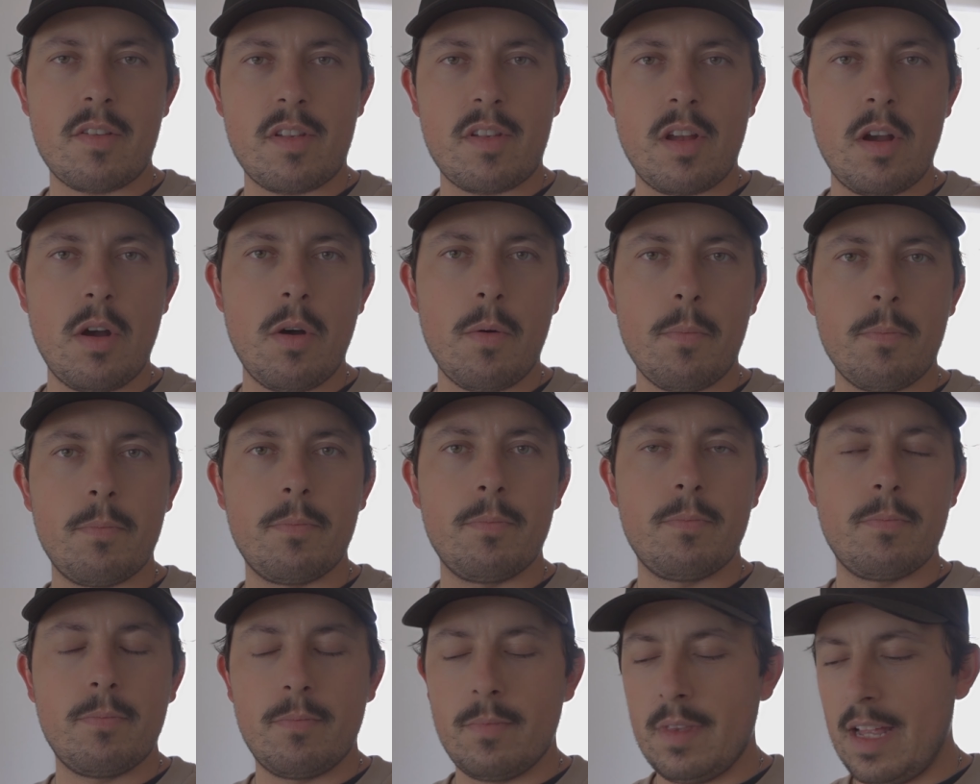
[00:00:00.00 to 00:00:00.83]
So
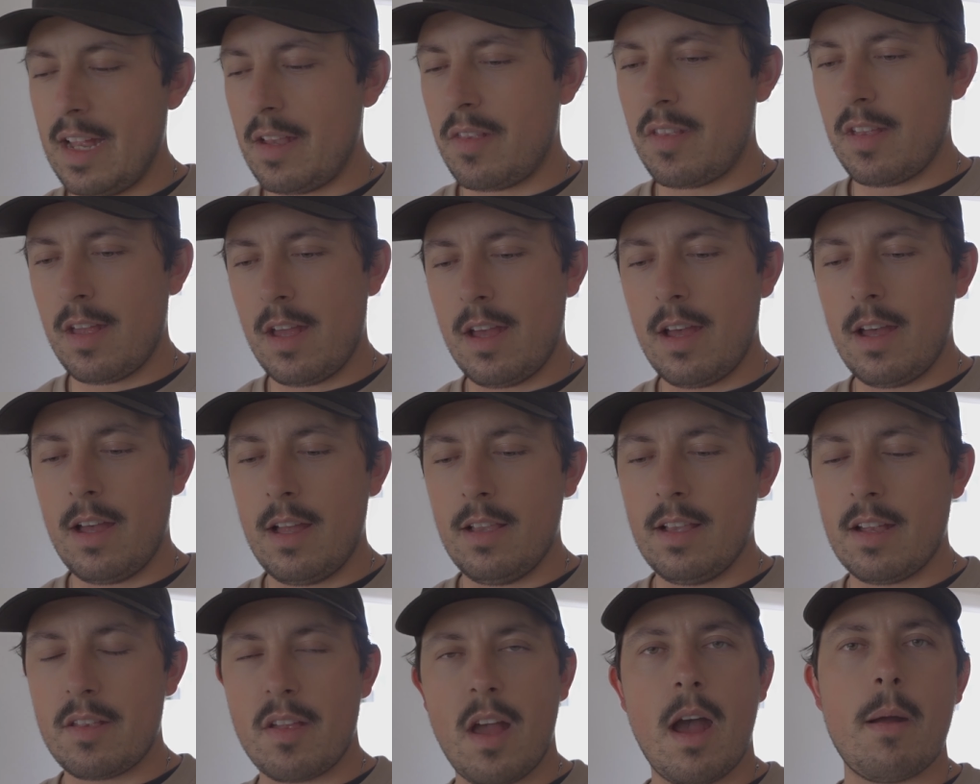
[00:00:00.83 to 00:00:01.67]
let's
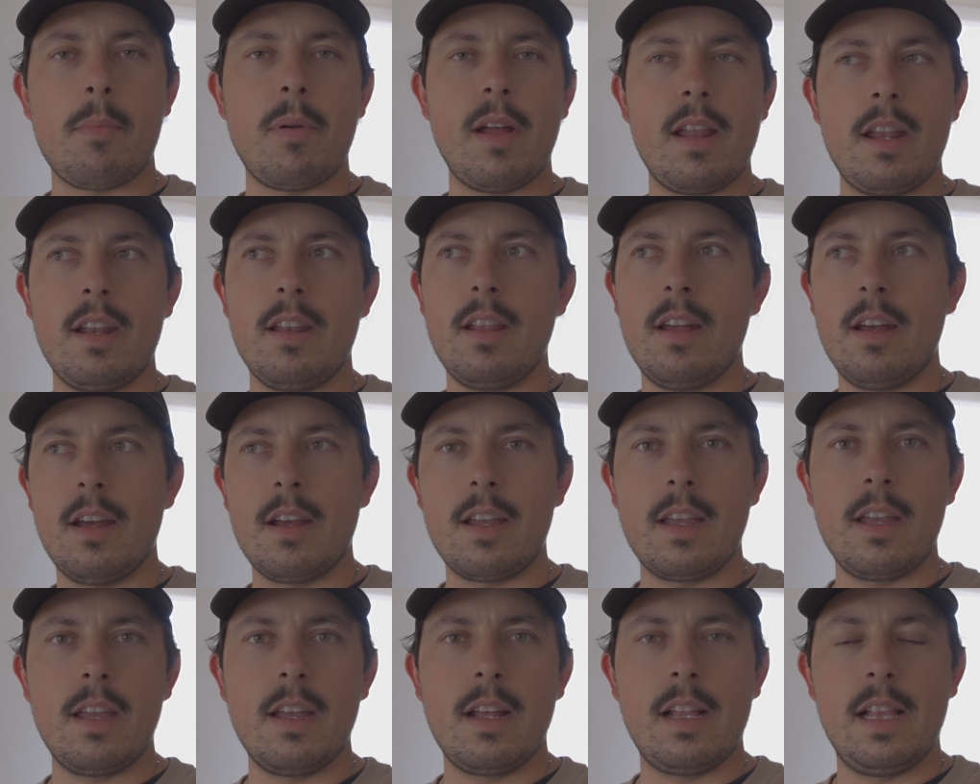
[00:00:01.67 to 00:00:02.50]
hop right
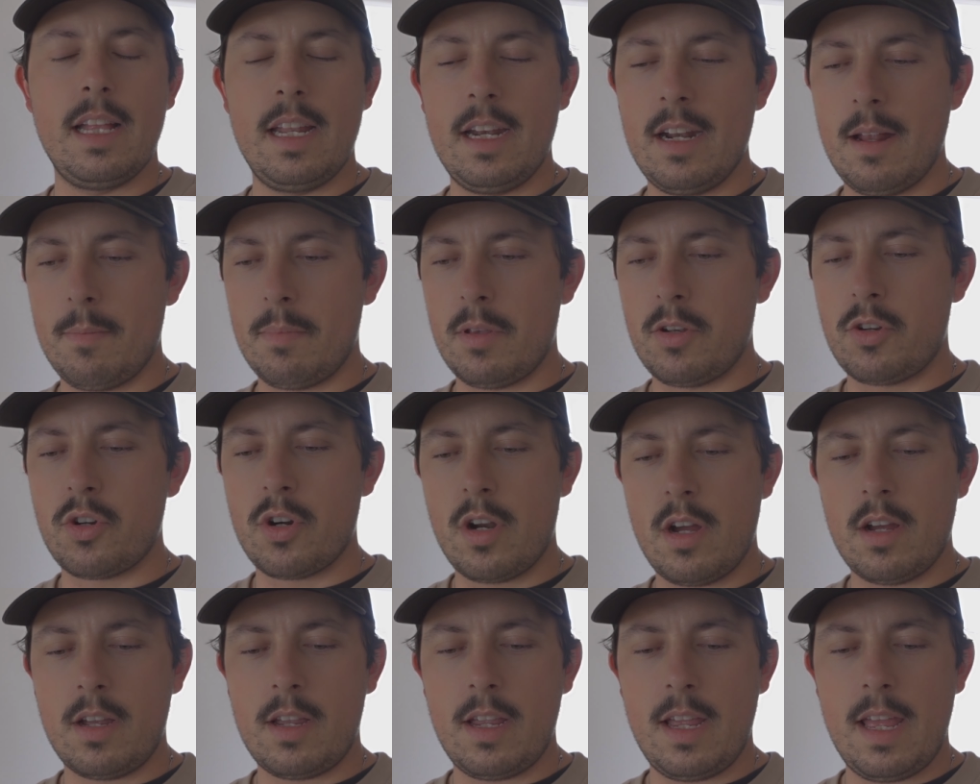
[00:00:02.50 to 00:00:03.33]
into cleaning up the
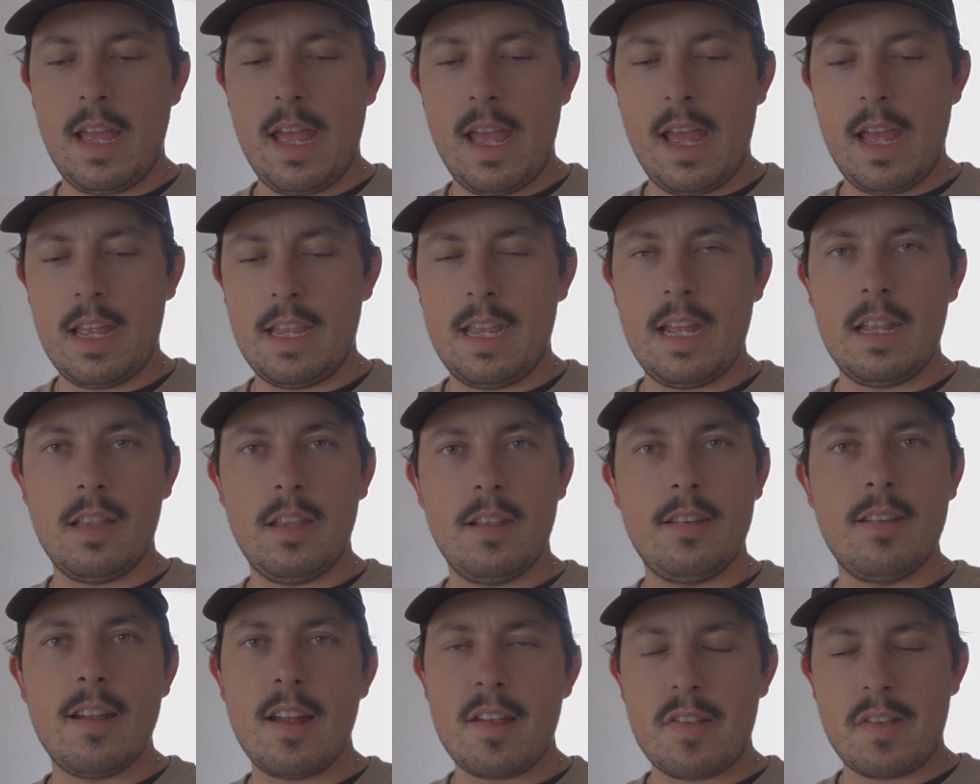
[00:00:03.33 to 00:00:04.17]
trunk and getting the
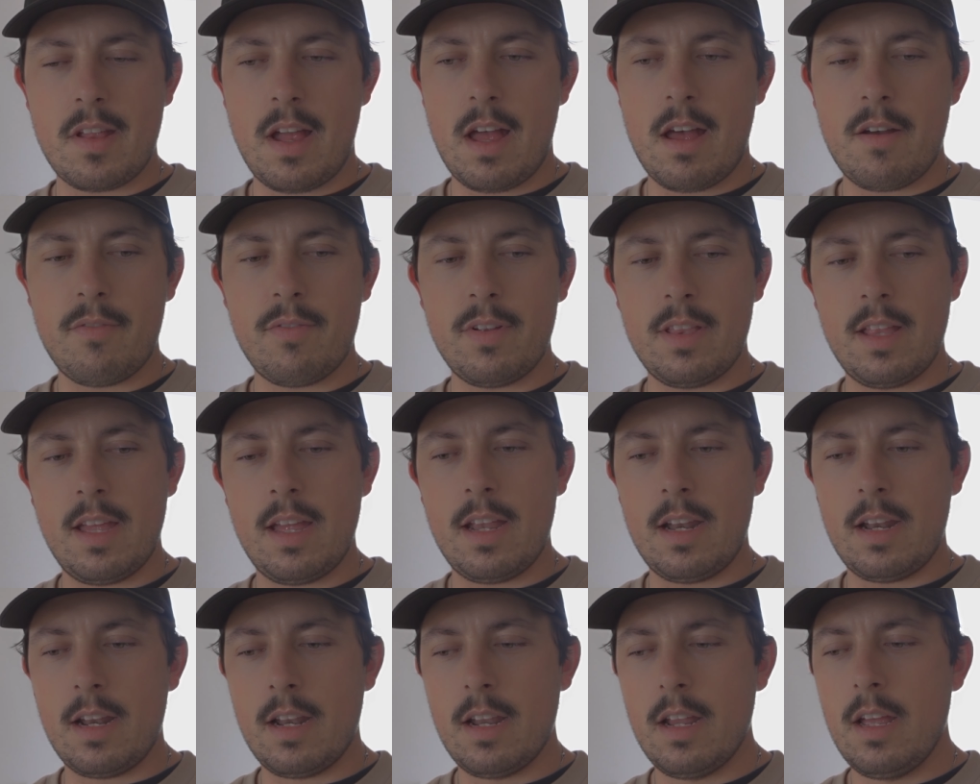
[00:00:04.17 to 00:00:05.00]
dust off, and
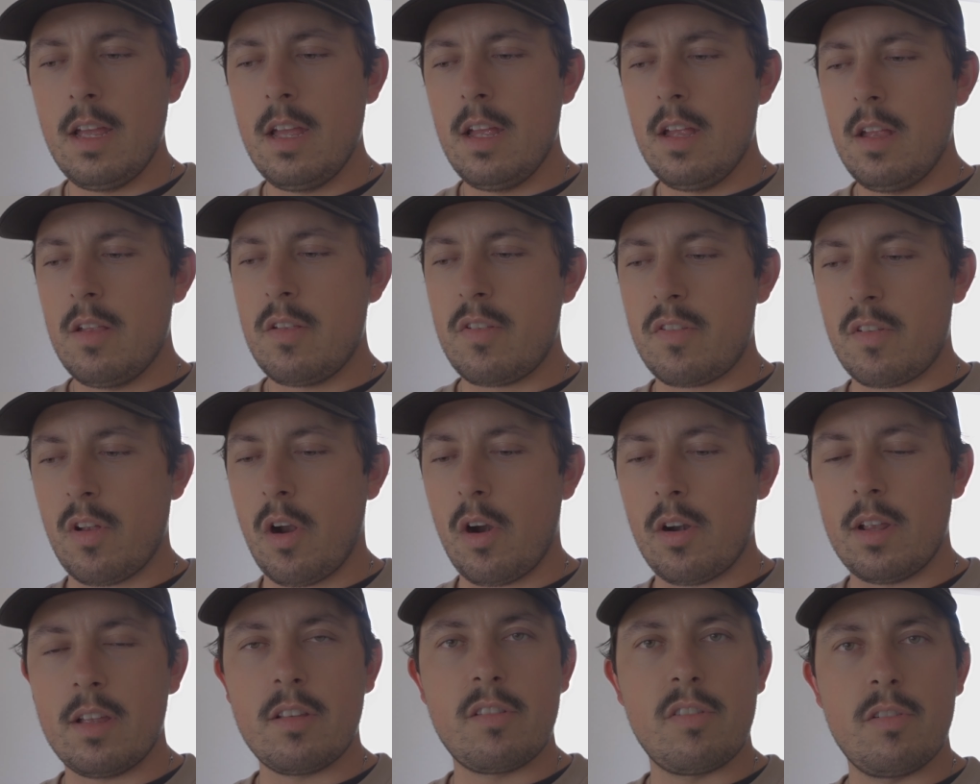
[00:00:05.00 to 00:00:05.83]
then
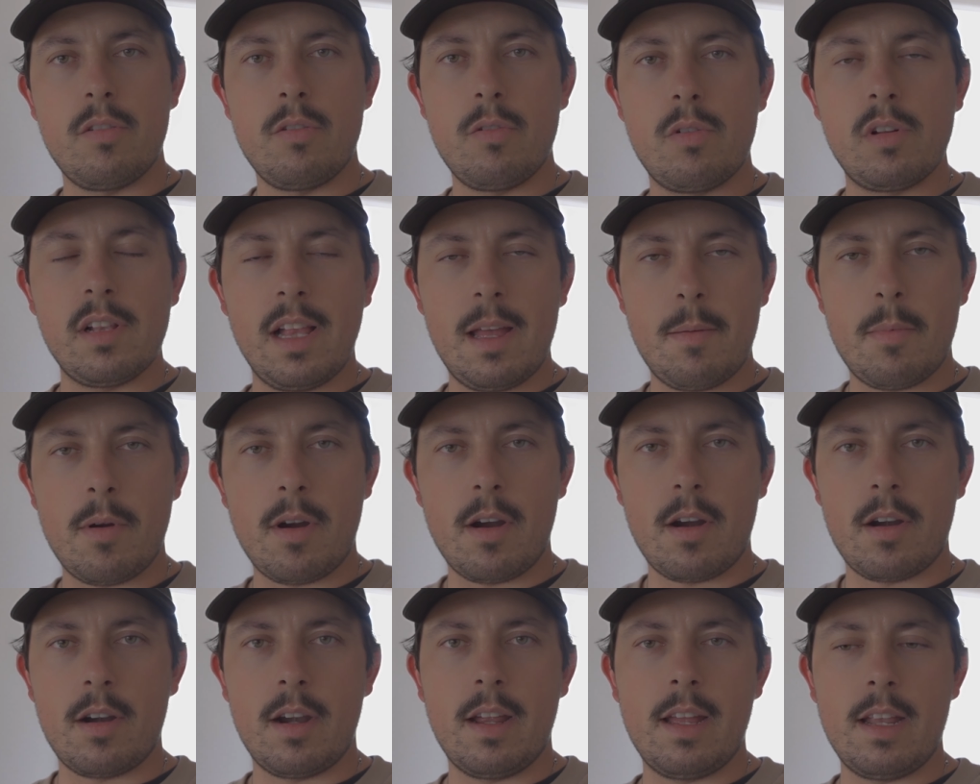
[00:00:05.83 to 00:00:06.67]
starting to clay
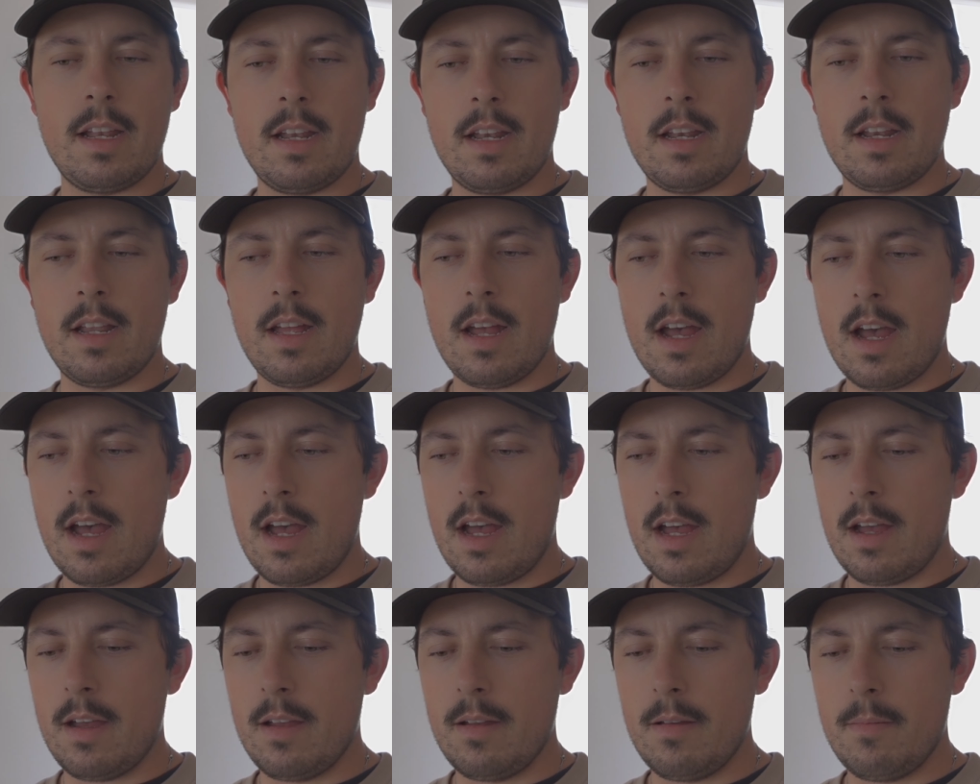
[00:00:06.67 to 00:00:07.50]
bar and
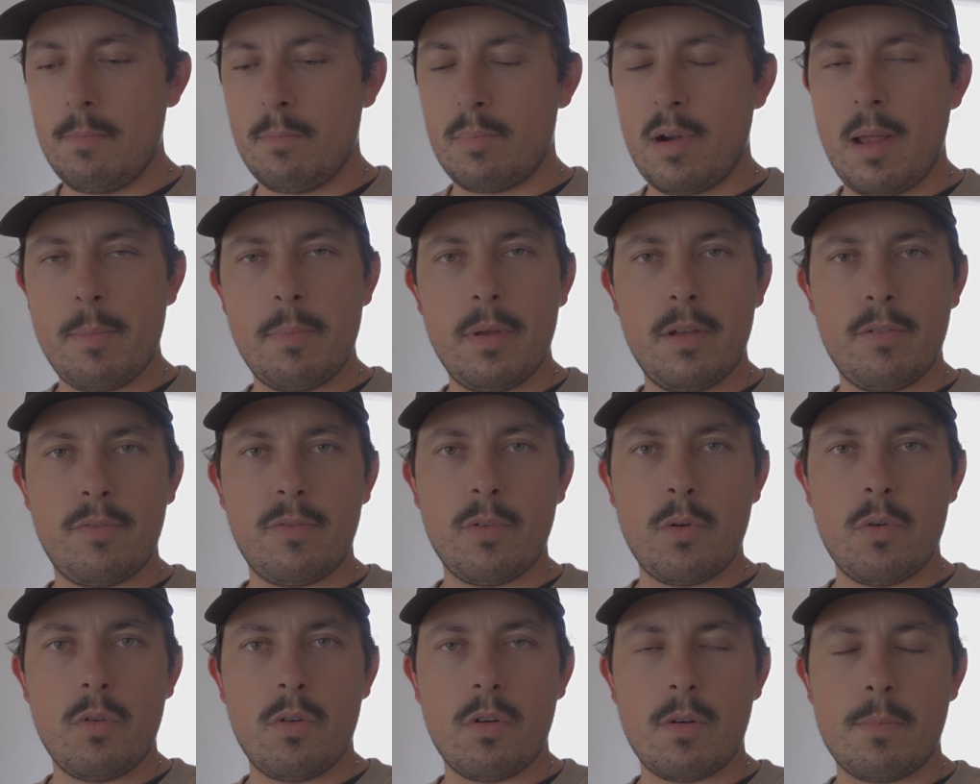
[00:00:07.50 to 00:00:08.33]
prep it
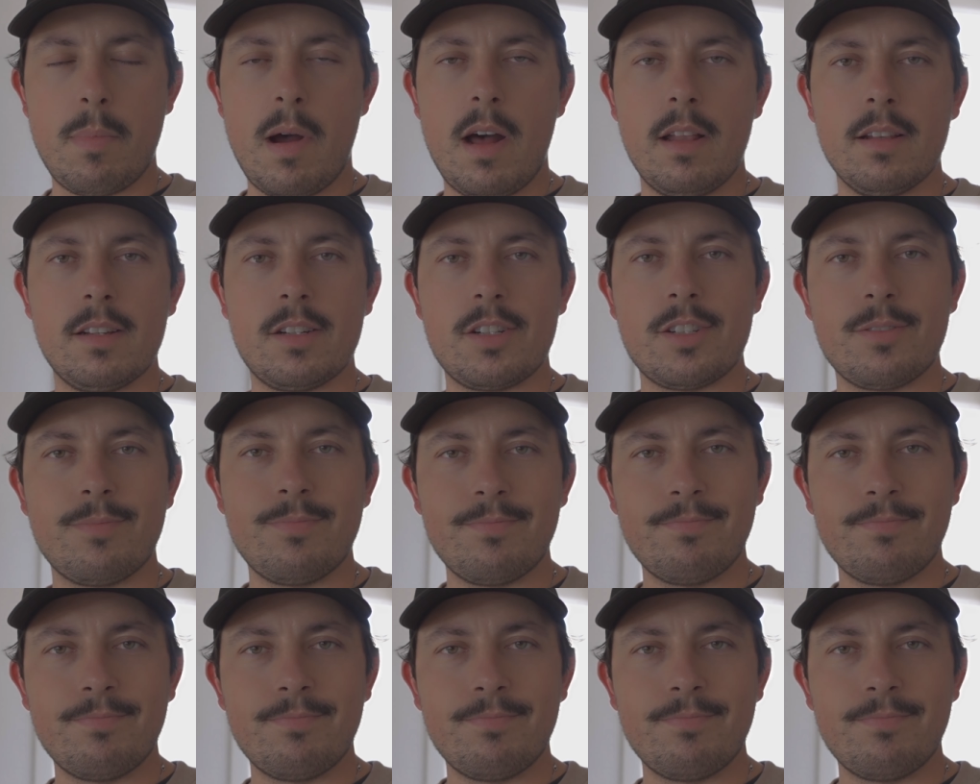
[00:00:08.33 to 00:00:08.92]
for polish.